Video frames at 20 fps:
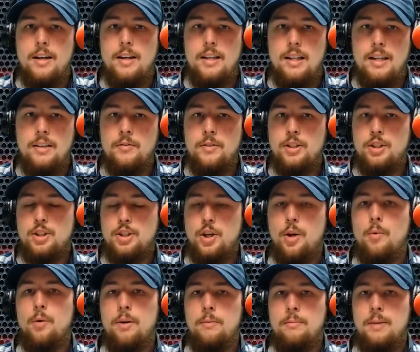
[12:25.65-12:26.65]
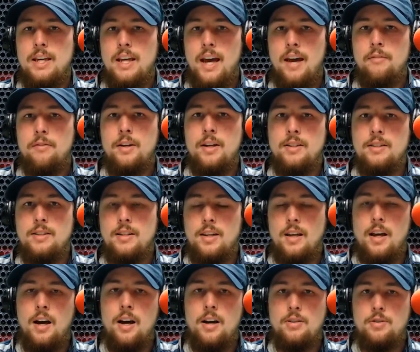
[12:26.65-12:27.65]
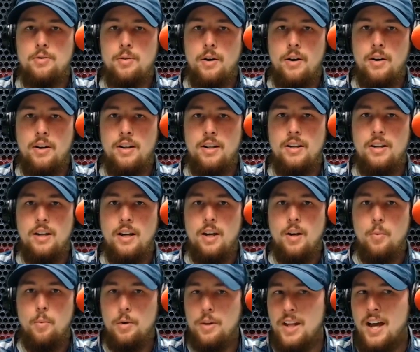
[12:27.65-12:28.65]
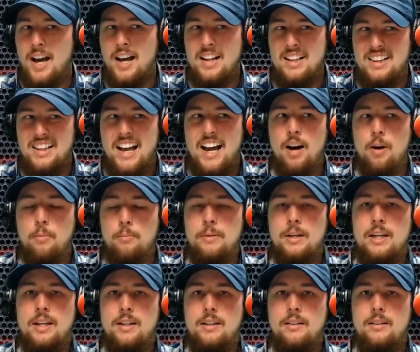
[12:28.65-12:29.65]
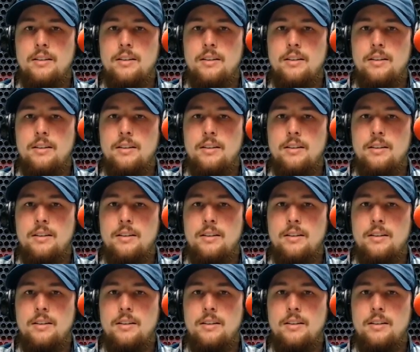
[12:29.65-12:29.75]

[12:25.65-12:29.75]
even showing me evidence to the contrary will not allow me